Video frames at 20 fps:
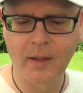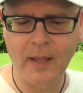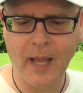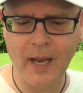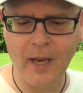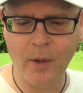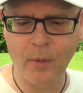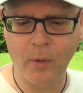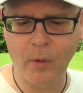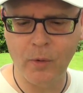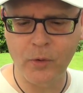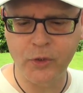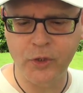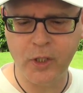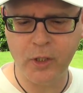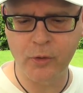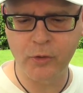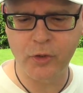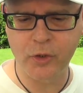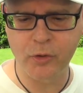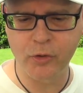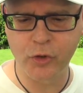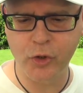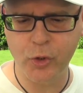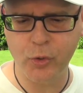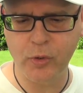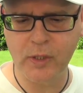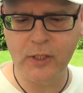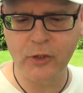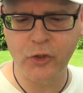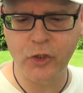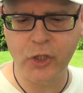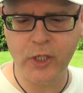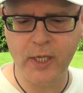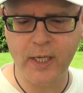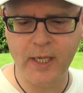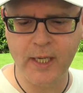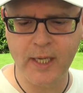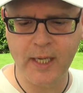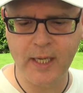Hello also to Julie
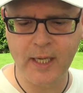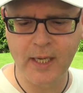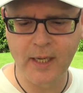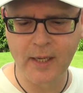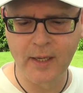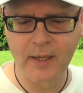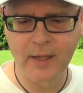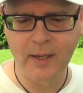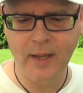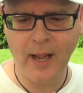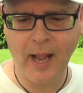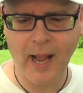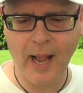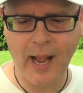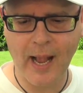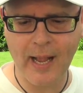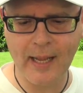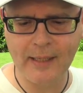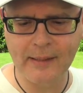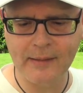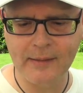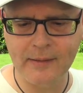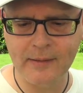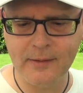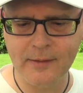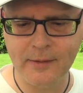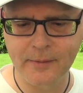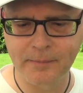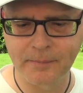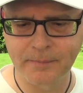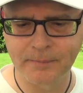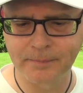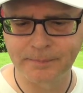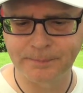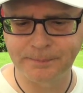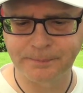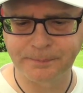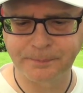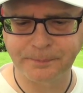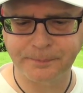G and
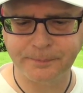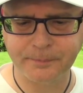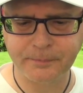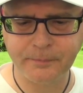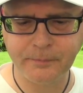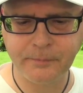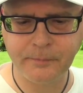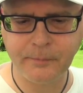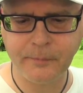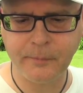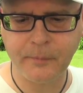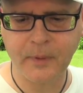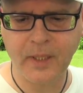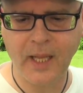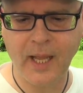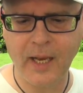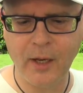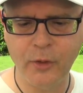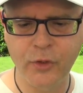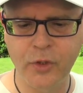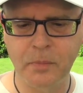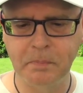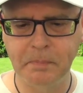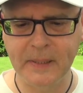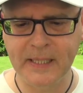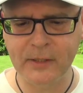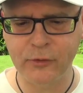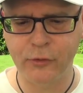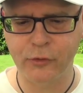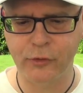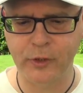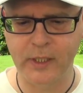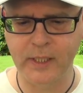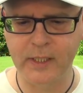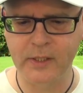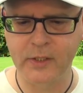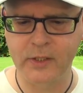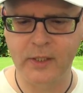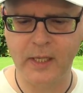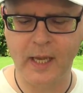hello to
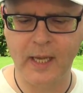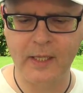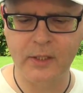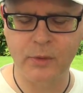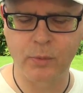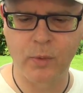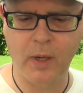Beatriz as